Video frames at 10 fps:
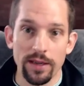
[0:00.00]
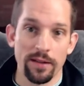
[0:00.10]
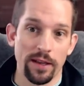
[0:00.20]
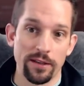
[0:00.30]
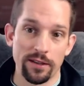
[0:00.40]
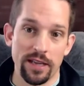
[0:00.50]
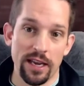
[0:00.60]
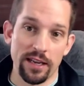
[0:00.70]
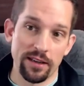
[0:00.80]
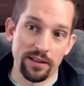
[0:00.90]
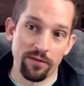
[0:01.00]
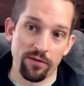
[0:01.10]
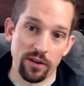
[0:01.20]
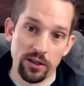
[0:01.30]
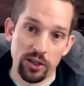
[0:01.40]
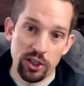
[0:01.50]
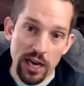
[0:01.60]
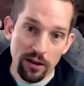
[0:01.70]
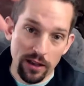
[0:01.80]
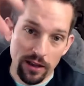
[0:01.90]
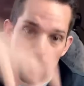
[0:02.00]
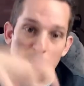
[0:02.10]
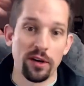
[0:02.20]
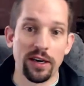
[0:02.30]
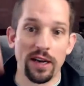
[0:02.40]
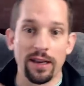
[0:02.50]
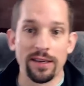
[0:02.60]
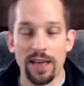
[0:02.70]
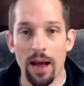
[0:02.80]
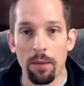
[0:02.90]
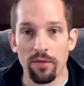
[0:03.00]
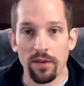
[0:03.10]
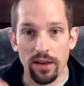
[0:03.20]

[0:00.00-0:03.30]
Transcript: They just take a different shell and put it on top of it.